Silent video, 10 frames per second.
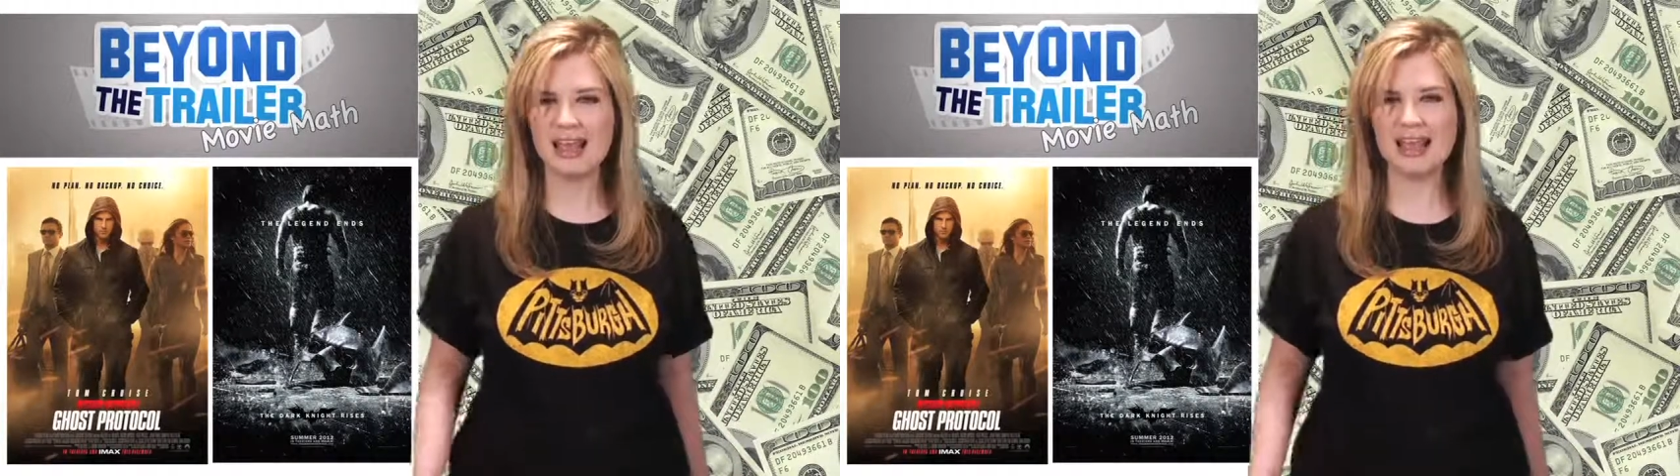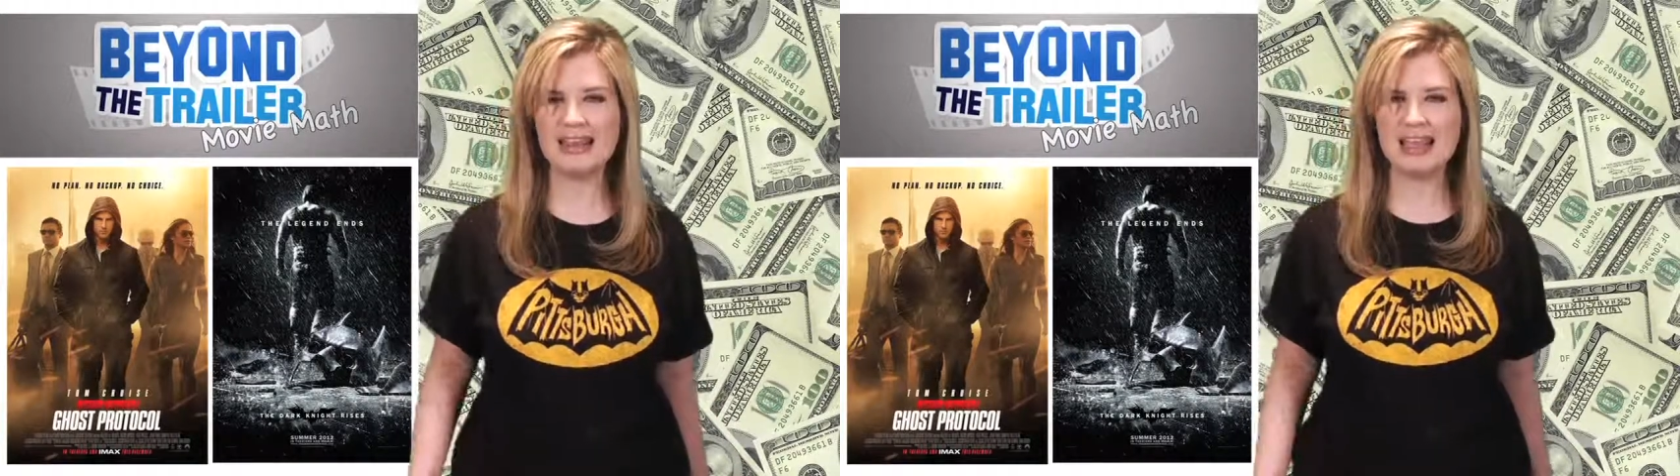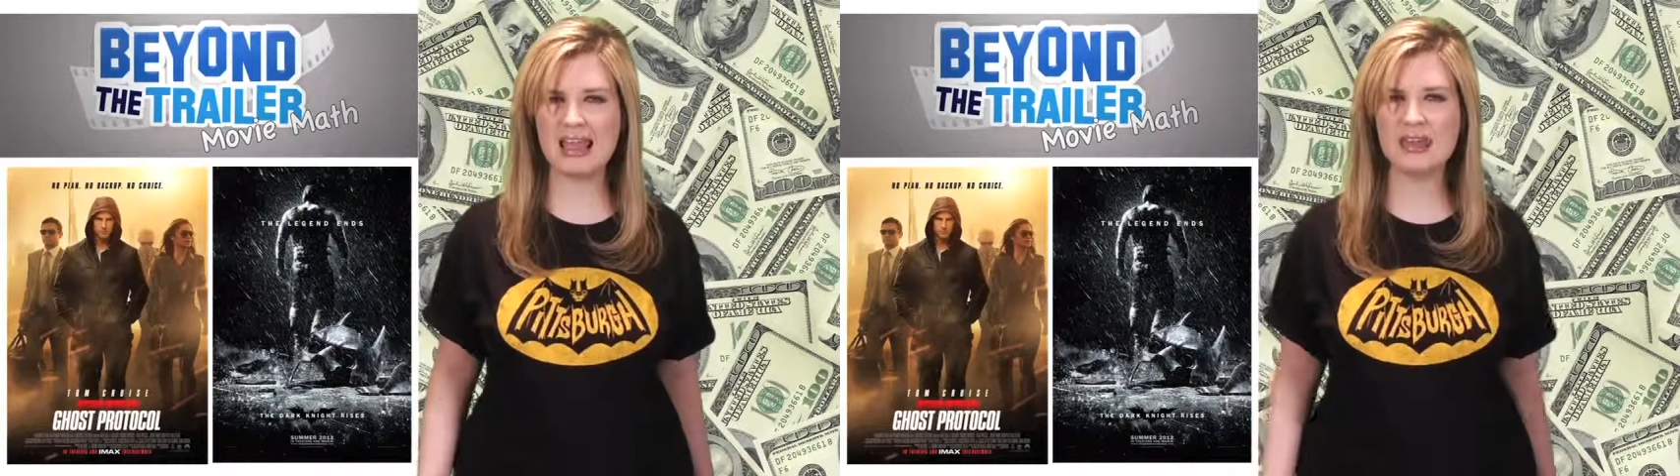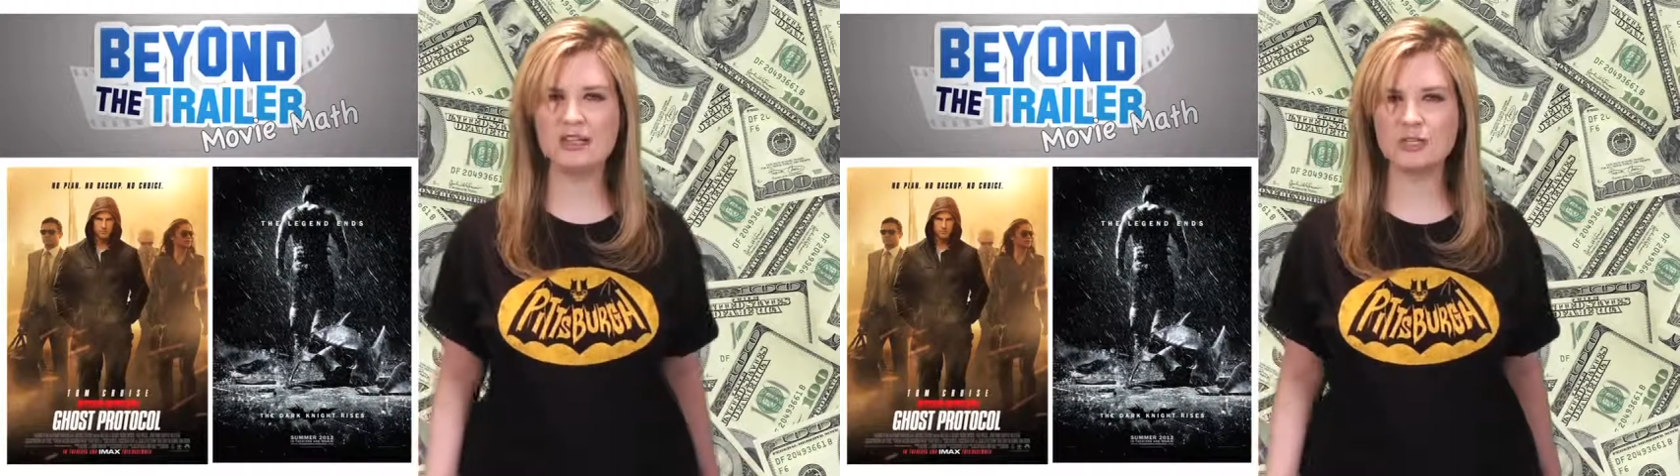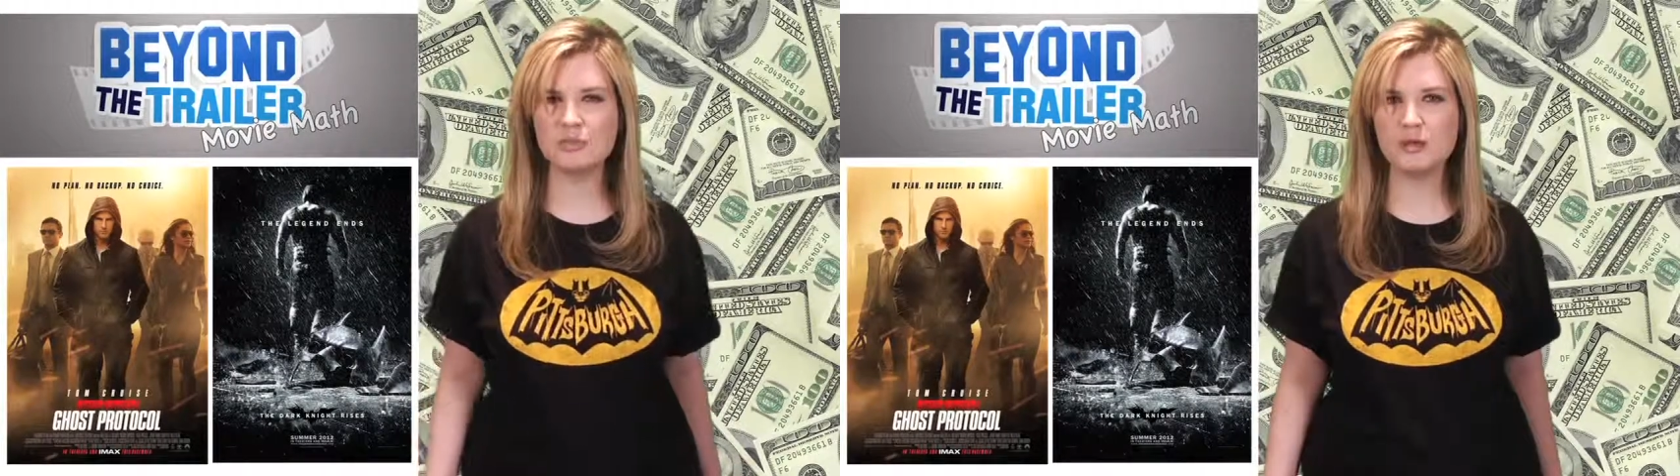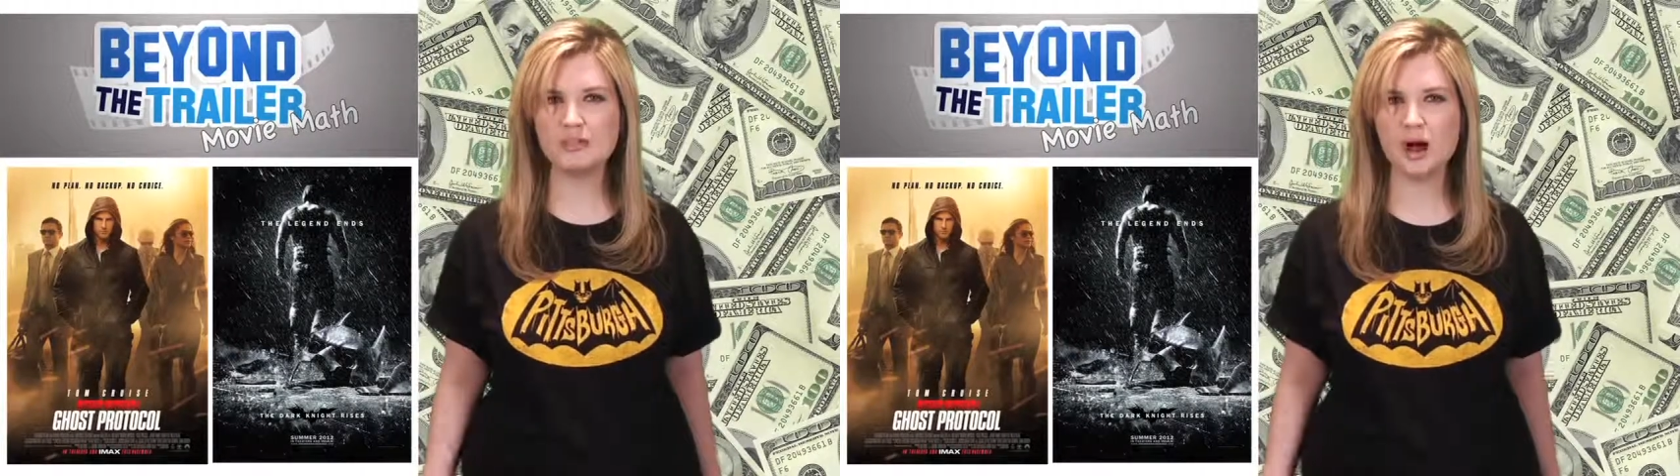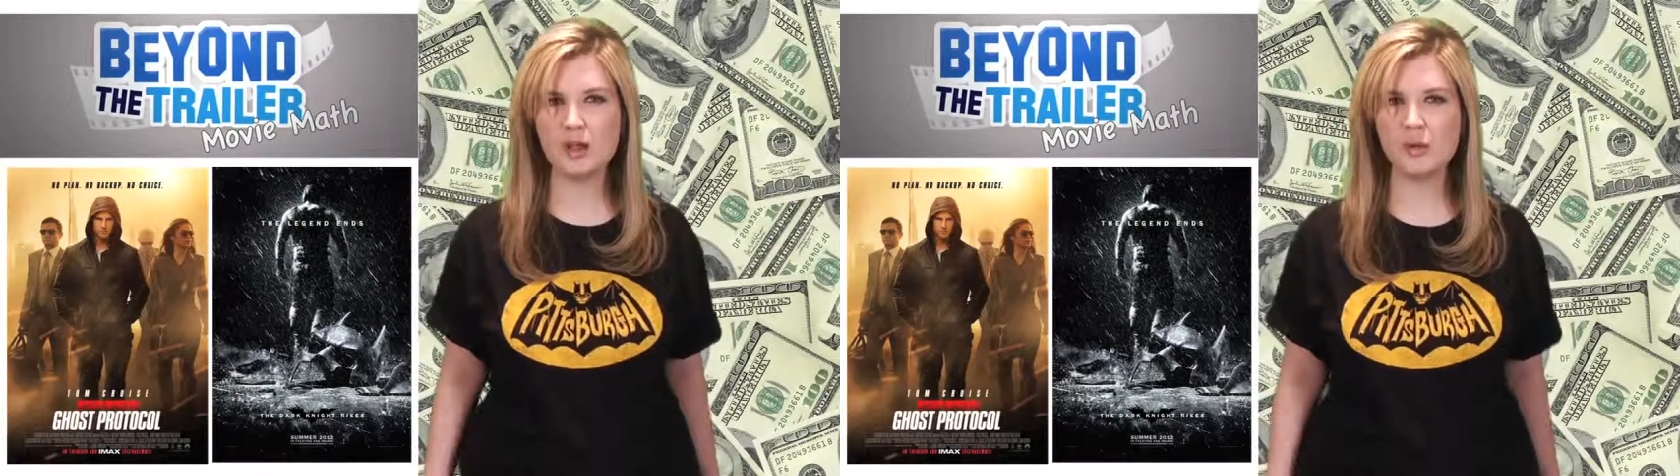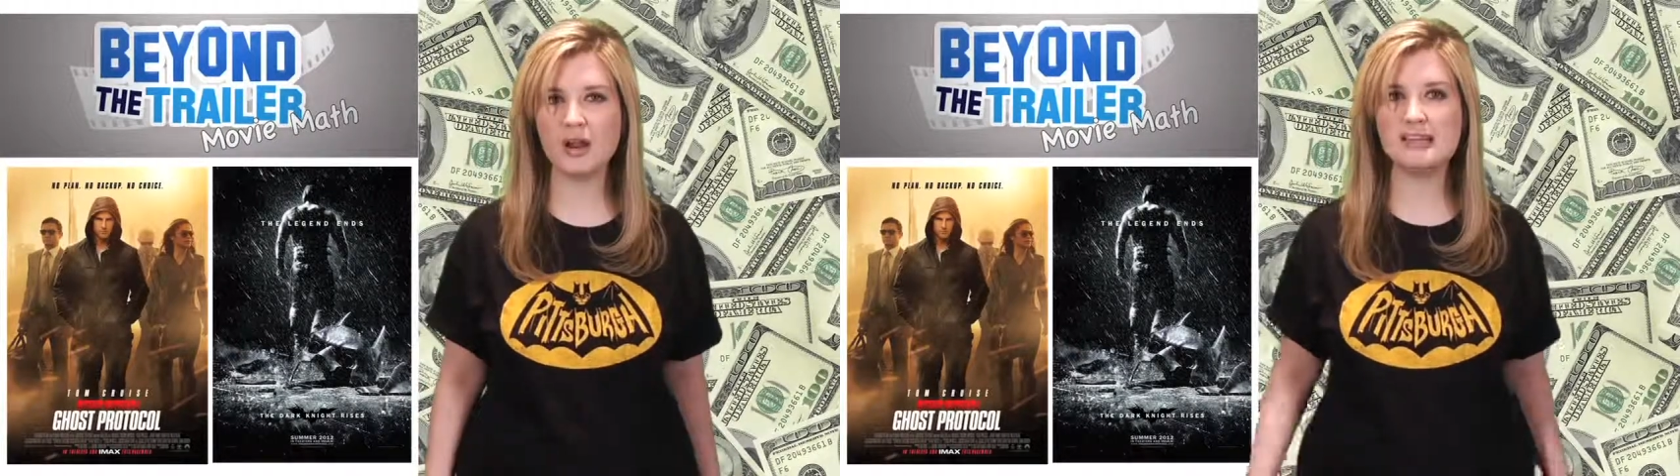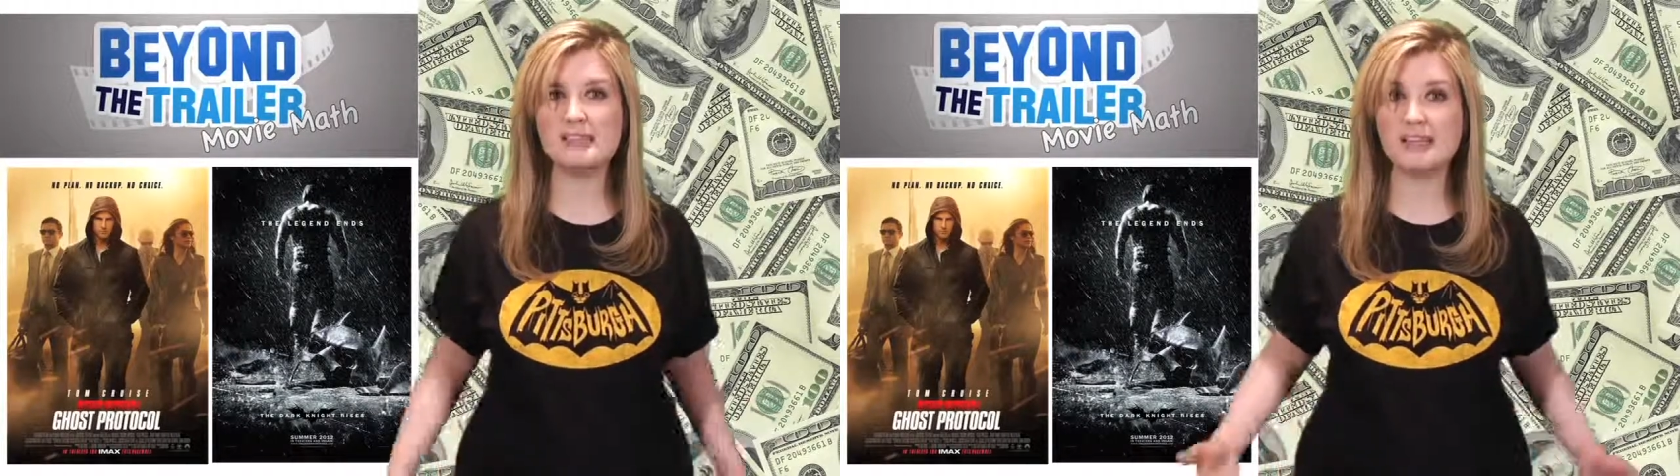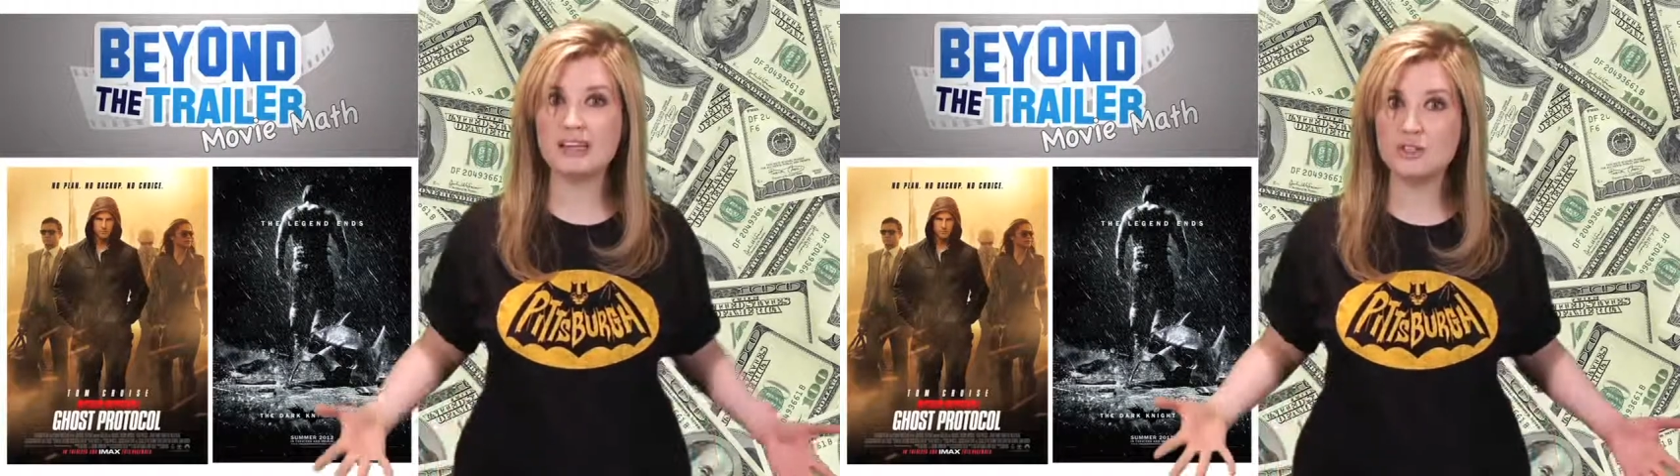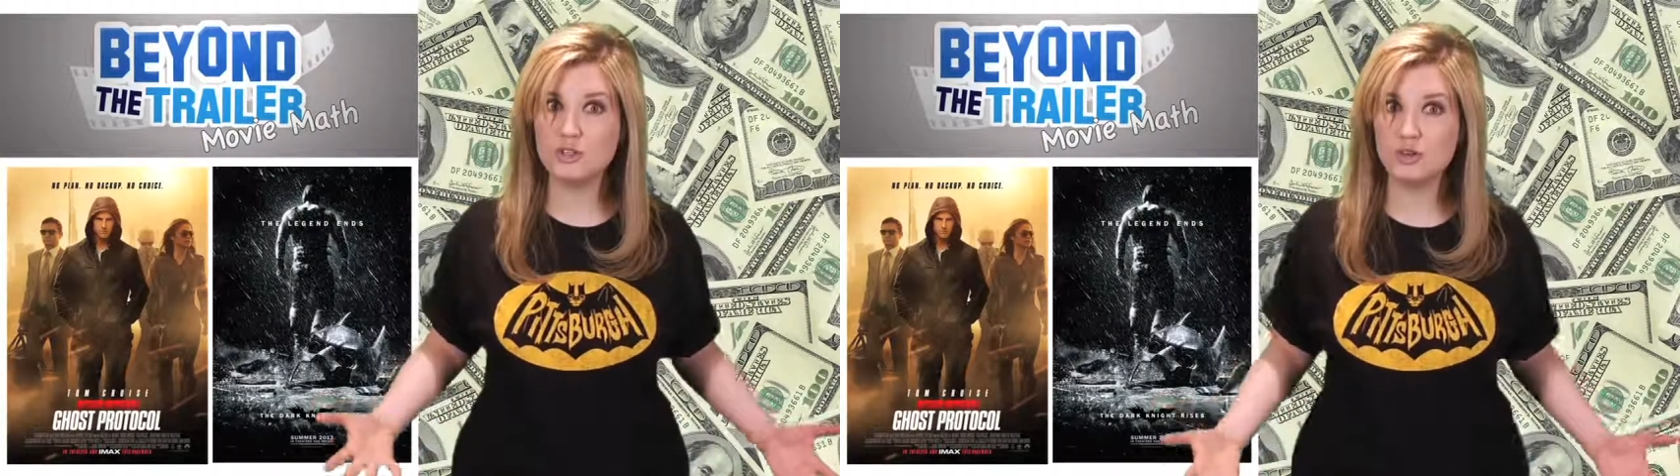in the end that just means Hollywood has at least